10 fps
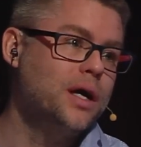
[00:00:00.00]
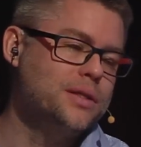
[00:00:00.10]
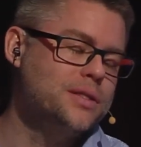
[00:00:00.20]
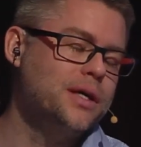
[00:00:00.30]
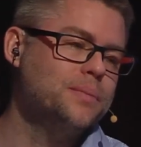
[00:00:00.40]

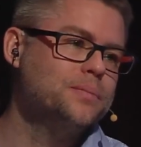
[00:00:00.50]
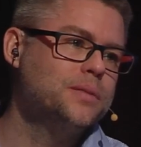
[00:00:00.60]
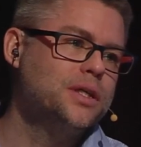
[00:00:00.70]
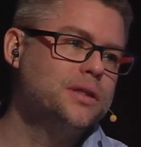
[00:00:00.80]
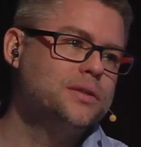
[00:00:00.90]
I'd say.
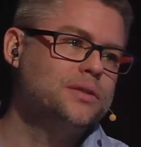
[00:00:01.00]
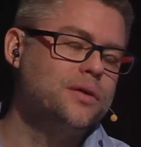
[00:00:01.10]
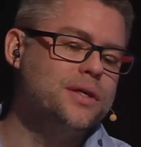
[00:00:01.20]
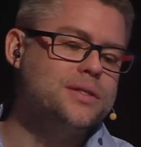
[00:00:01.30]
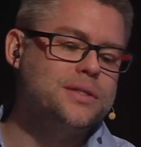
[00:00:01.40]
So
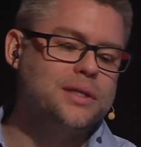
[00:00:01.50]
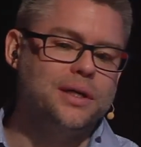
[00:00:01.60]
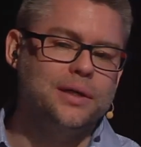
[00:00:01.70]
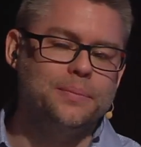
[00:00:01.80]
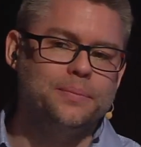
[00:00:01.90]
it's,
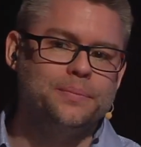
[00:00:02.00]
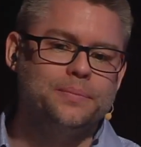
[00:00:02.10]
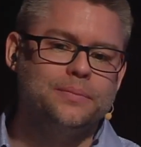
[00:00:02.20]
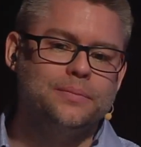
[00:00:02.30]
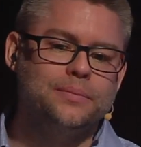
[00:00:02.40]

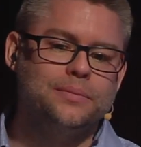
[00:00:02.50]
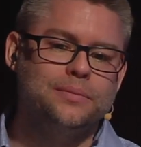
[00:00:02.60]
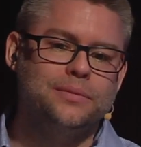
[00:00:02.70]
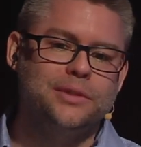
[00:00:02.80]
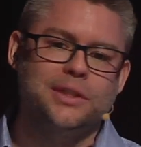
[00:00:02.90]

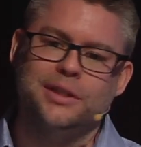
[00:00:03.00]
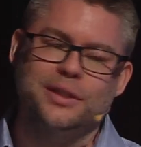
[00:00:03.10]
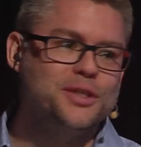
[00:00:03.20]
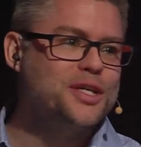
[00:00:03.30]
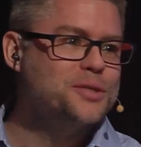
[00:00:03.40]

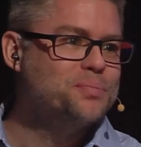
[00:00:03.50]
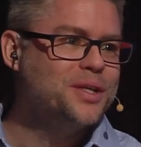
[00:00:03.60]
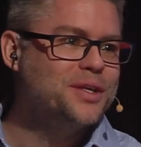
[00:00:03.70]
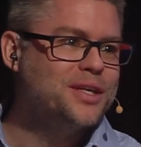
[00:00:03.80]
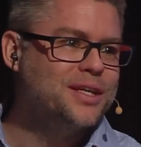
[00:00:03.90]
it just
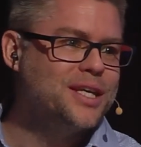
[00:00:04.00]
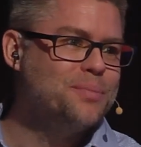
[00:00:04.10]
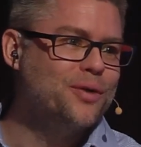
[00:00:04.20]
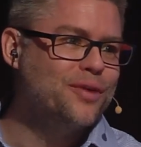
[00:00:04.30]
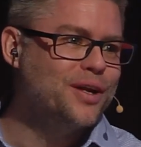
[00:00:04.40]
been
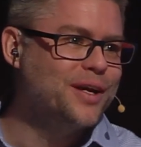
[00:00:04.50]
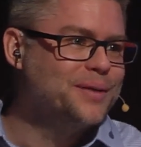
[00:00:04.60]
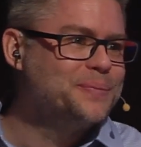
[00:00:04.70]
keep on running.